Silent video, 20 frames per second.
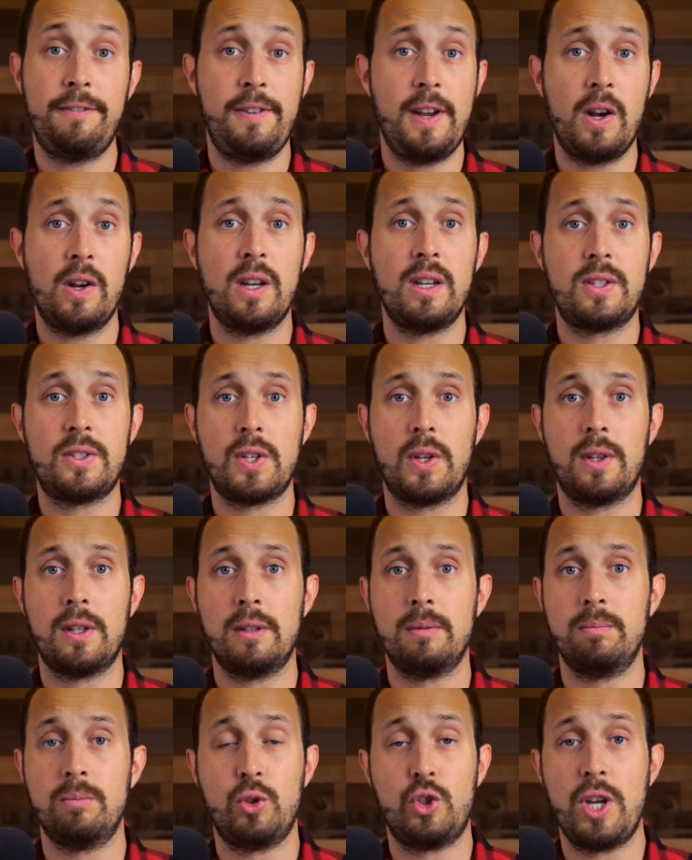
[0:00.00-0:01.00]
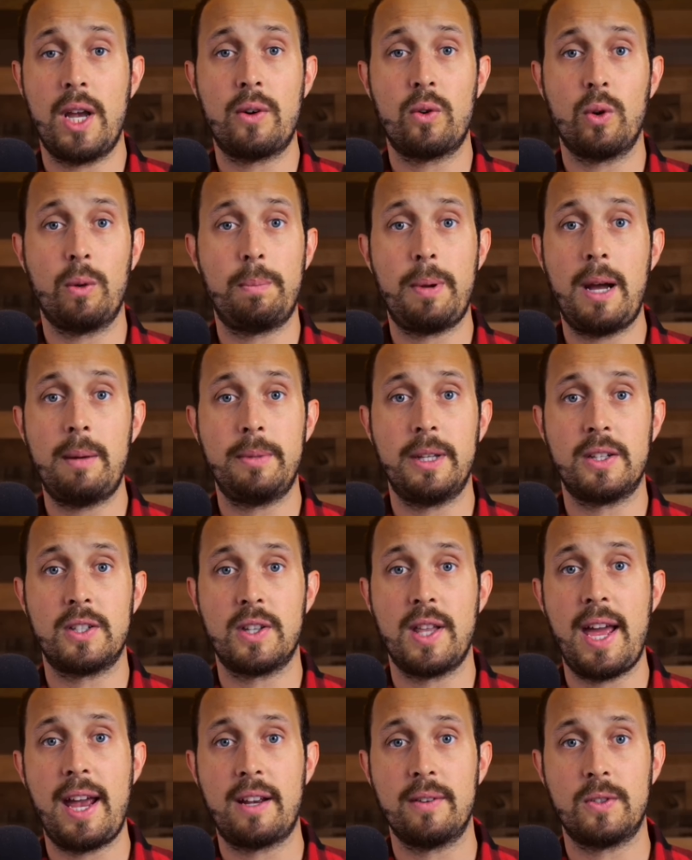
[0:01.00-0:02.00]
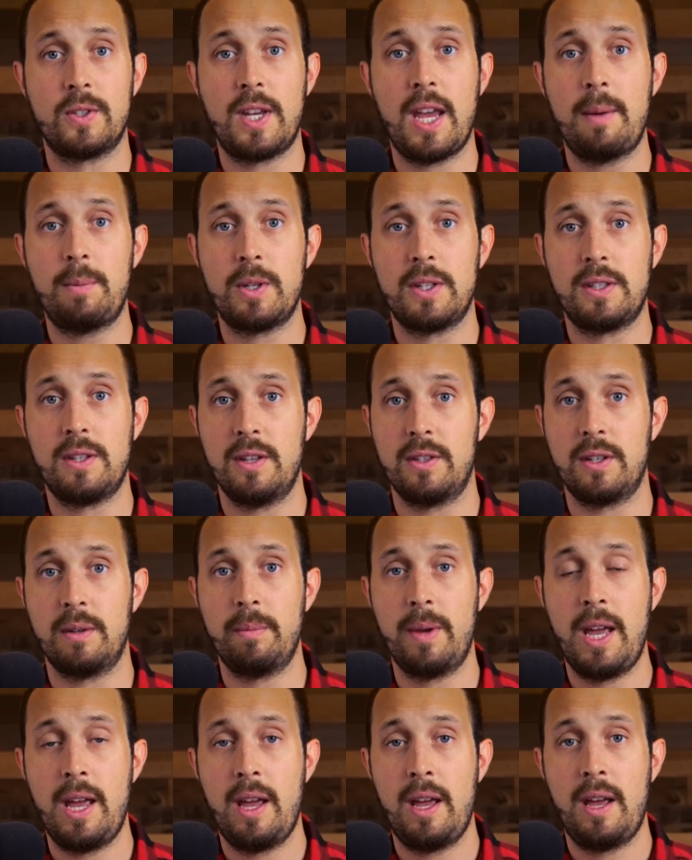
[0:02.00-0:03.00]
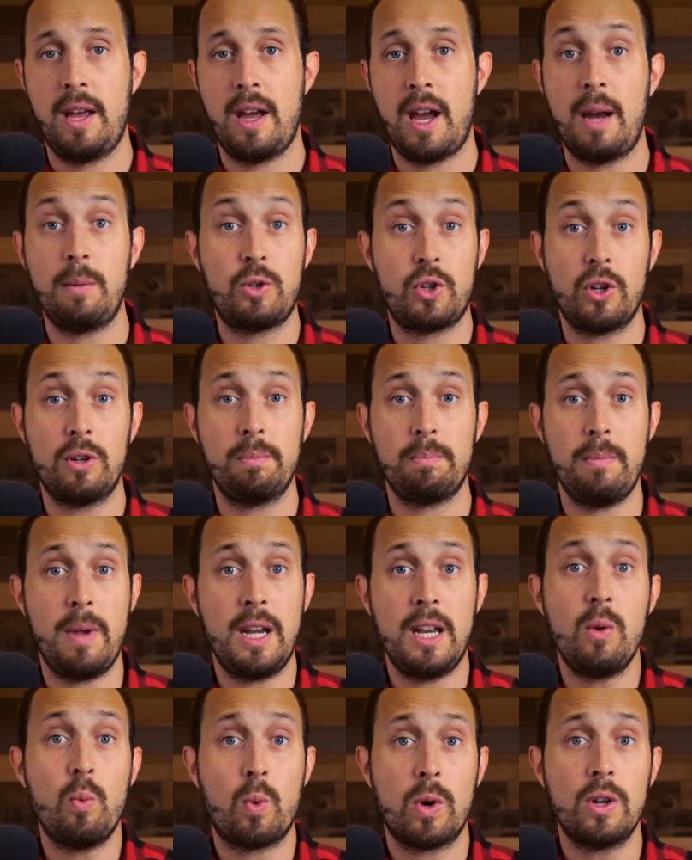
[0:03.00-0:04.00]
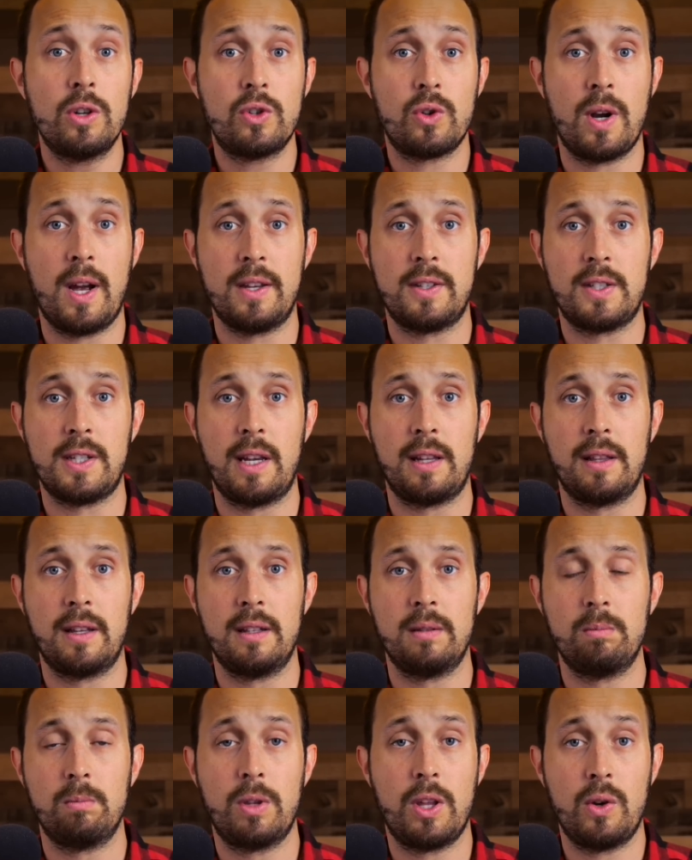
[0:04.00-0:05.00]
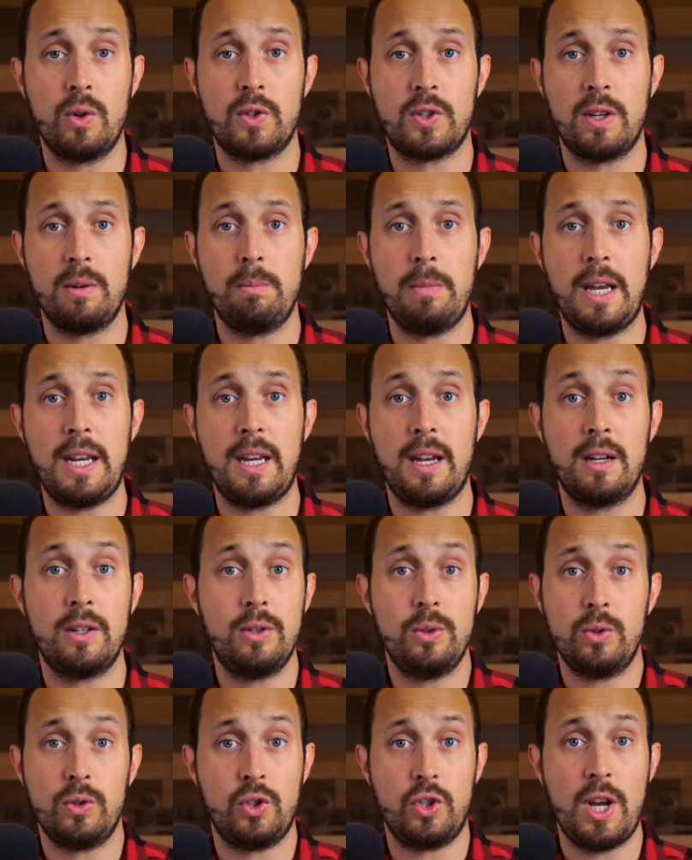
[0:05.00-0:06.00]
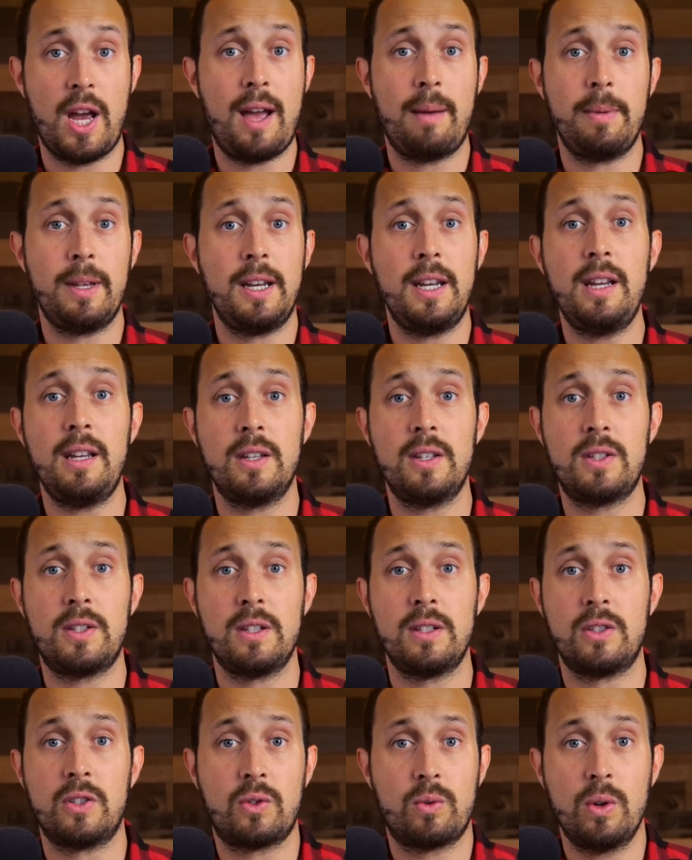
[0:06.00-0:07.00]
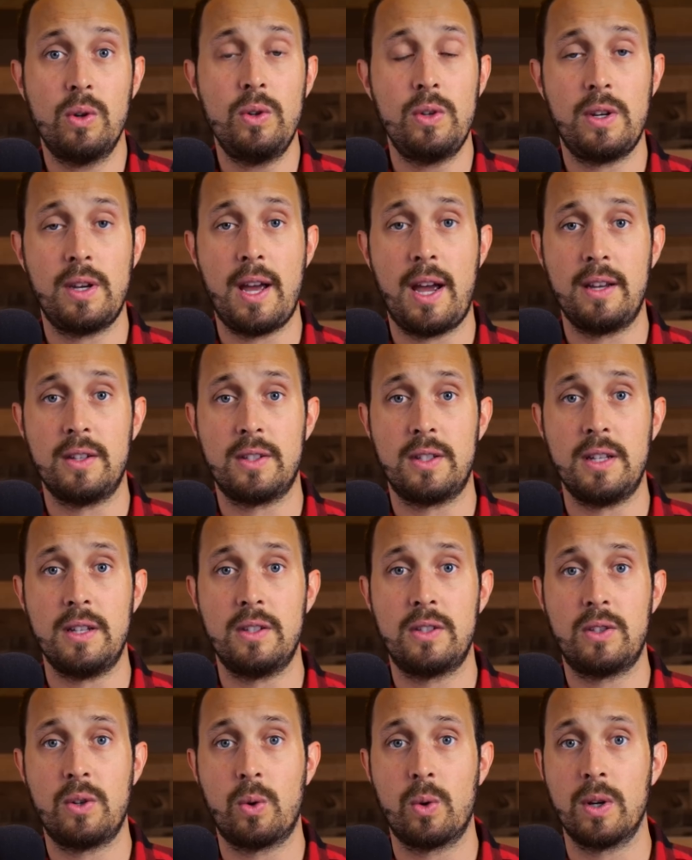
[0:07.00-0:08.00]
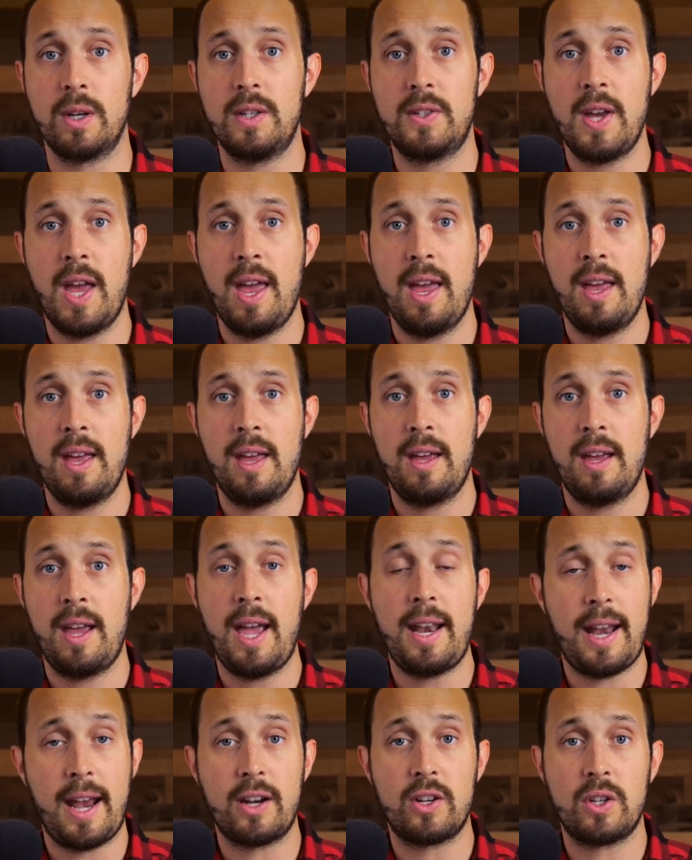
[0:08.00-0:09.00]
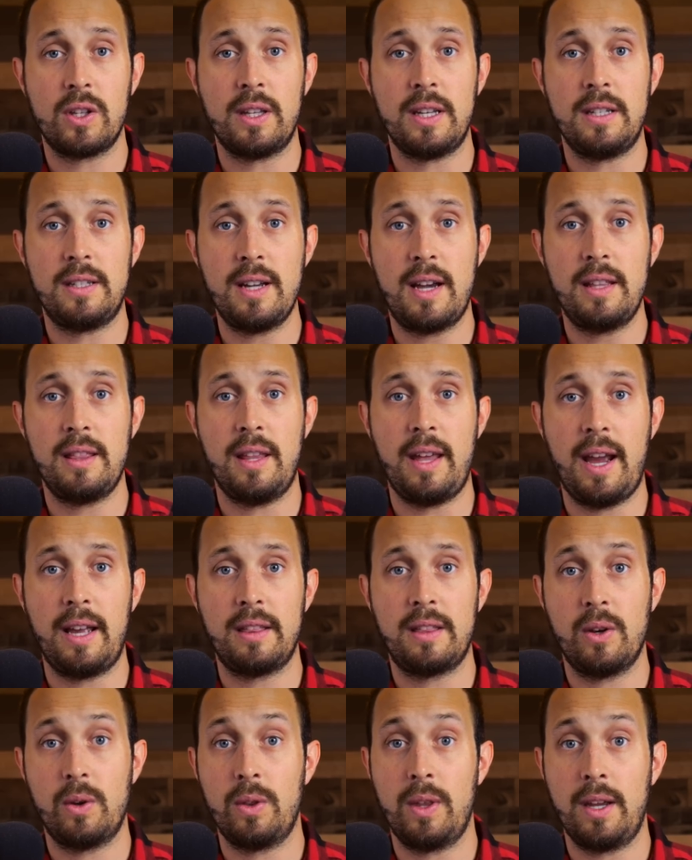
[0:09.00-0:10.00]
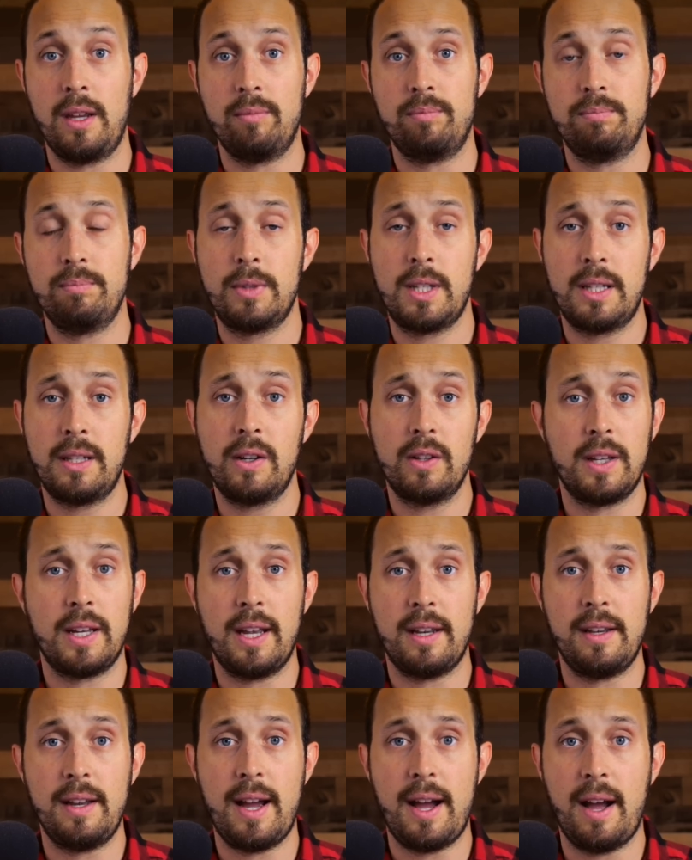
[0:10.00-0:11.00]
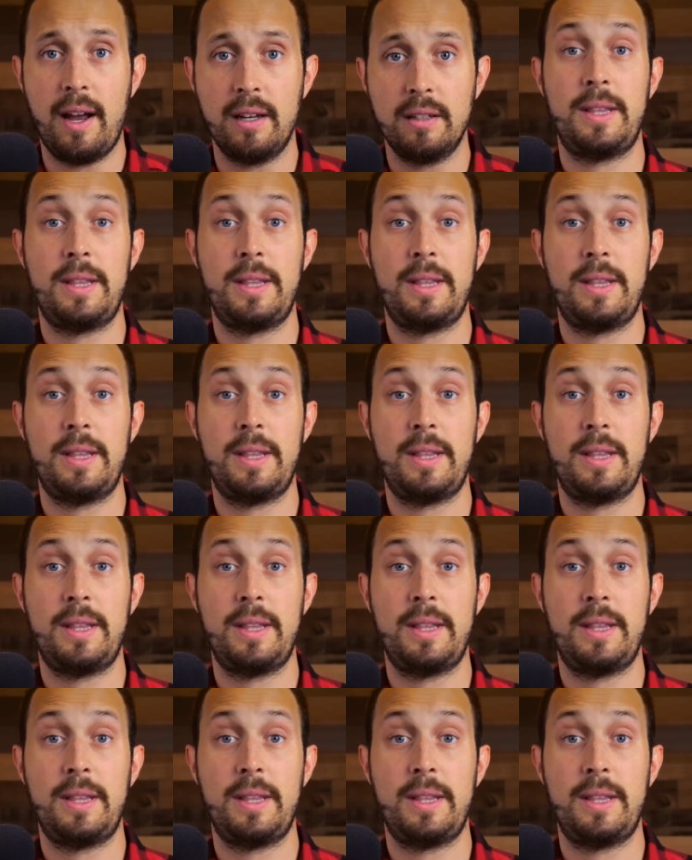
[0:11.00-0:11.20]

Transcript: fairness to the general public's lack of skepticism, I'm sure many were trusting that those in media whose job it is to scrutinize these stories had actually done that, though they clearly had not.